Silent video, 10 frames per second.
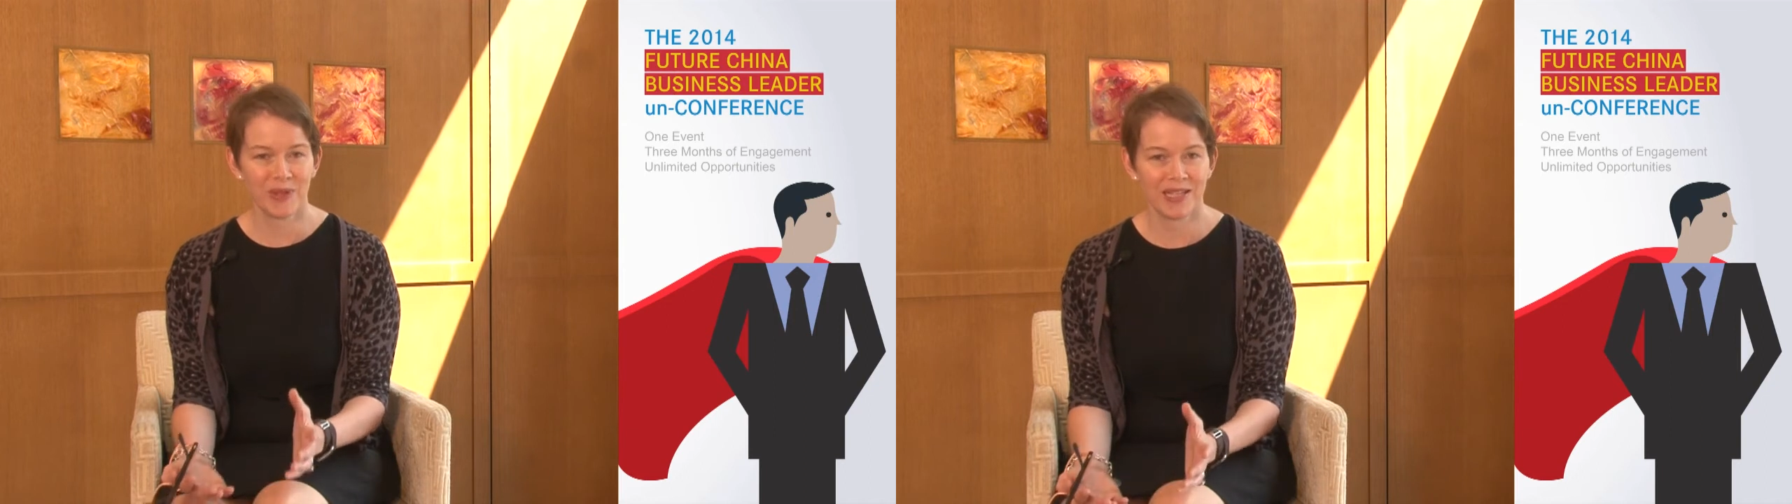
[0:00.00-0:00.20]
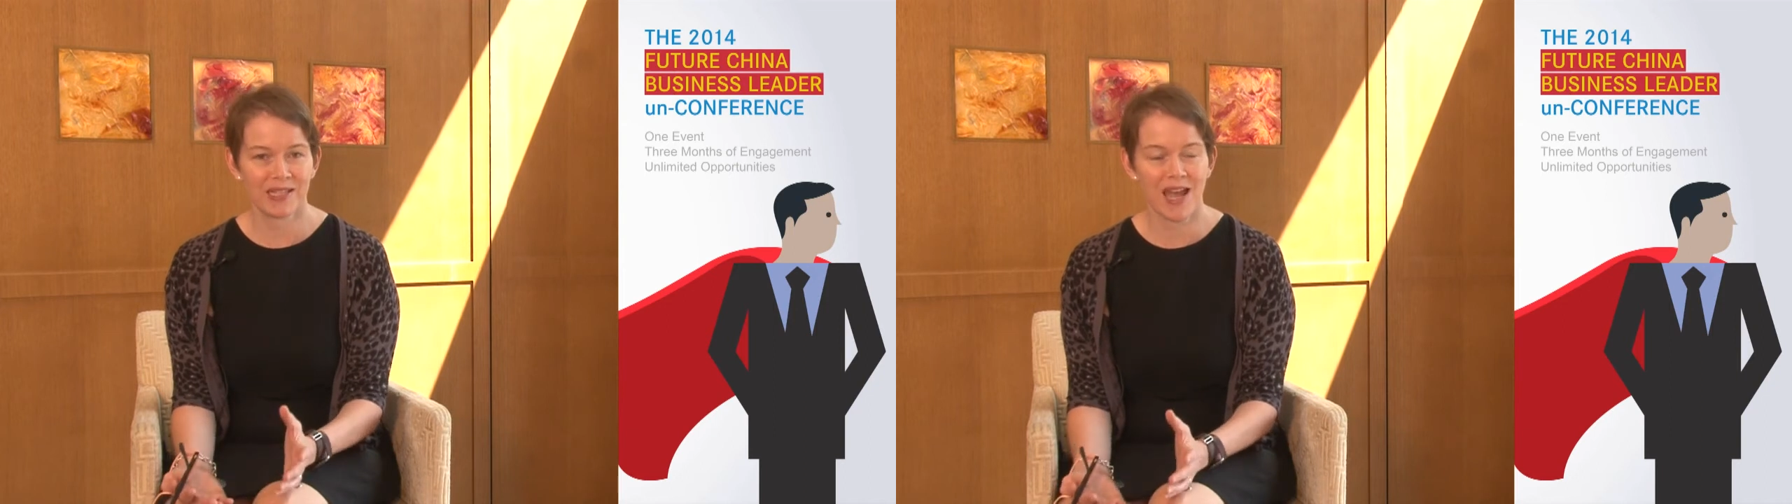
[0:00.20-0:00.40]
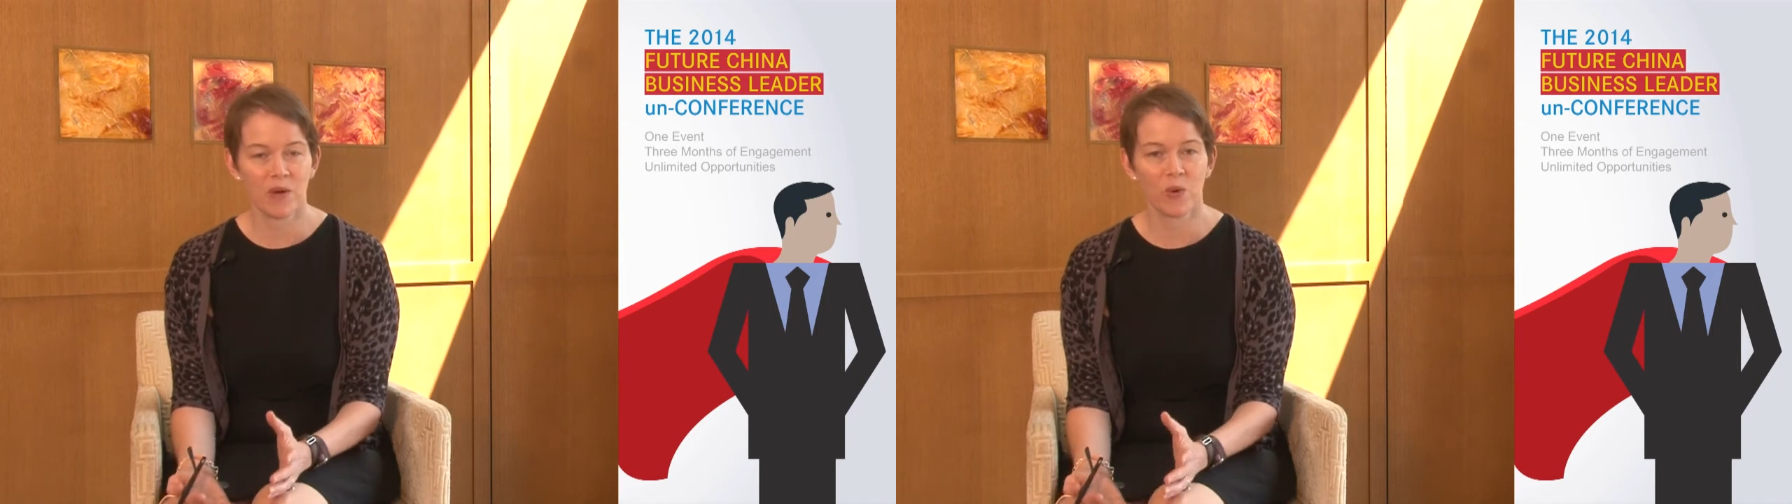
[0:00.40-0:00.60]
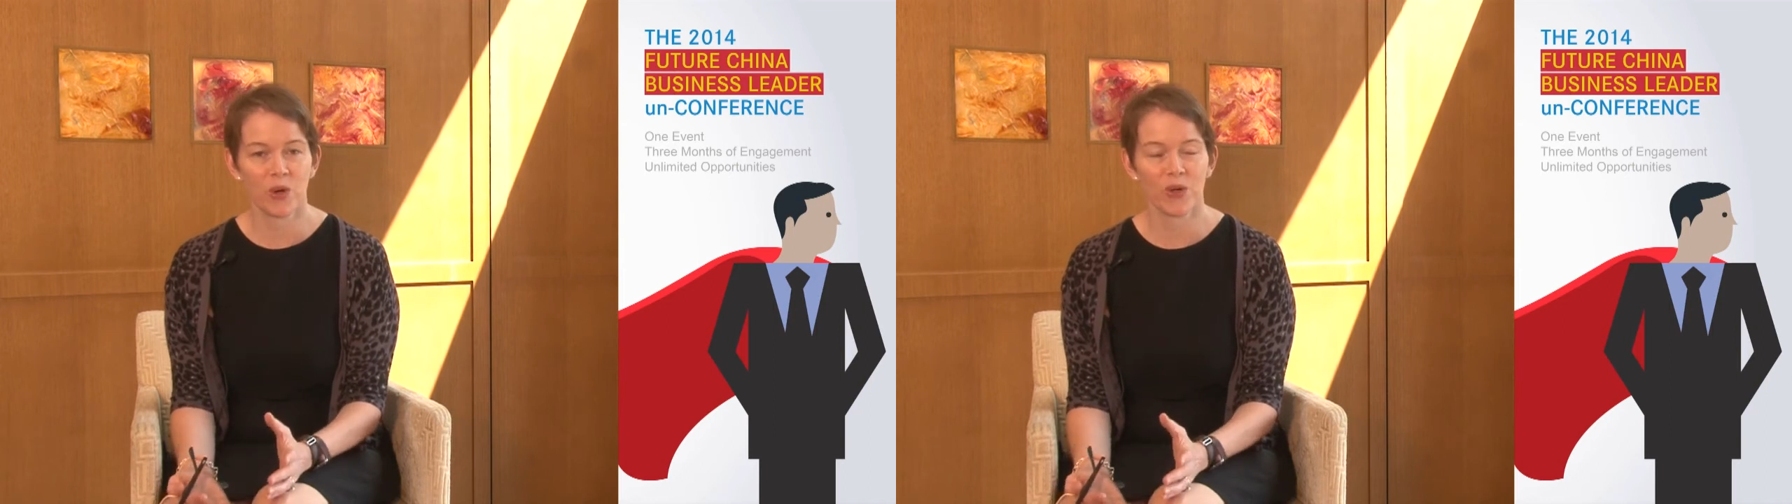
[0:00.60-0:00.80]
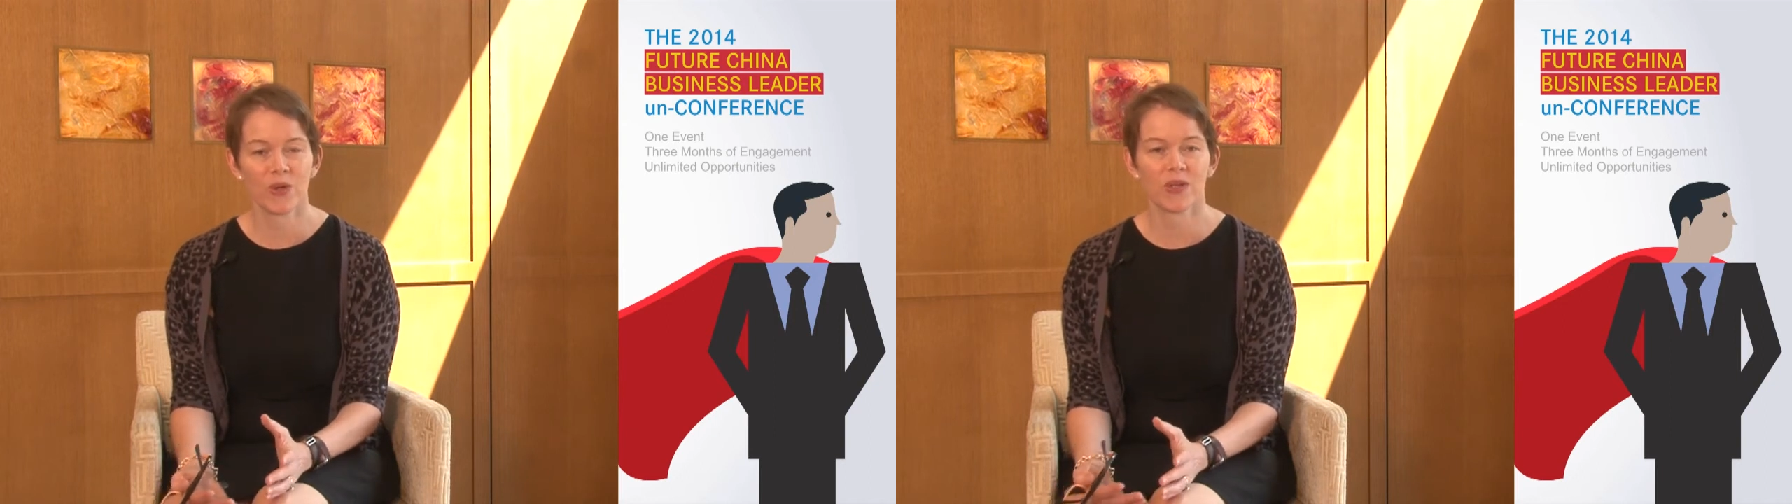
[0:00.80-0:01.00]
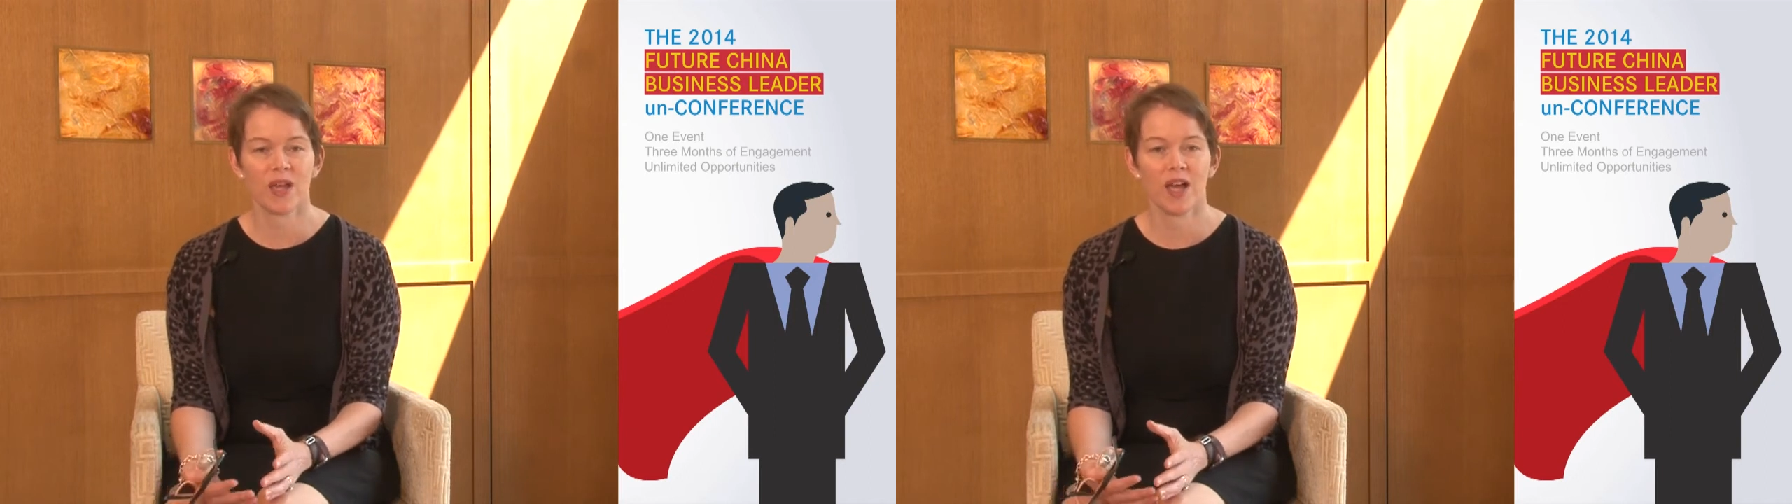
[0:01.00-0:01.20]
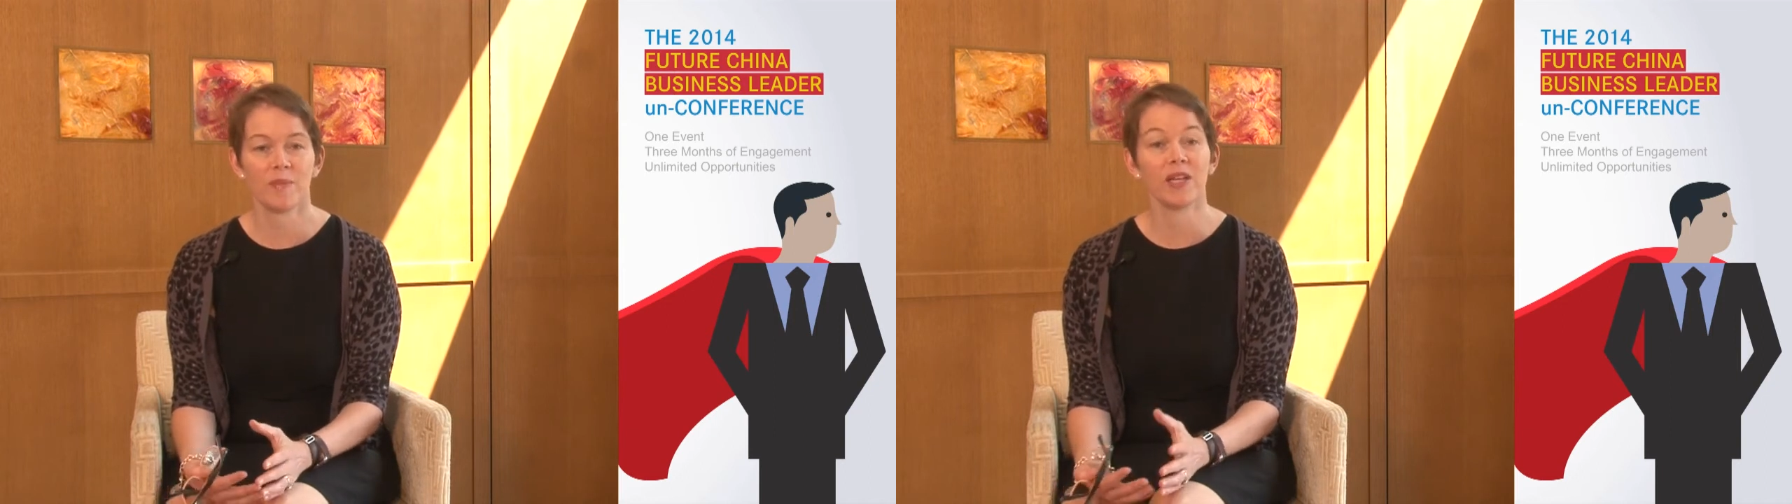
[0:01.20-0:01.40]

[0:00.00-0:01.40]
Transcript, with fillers: these networks um,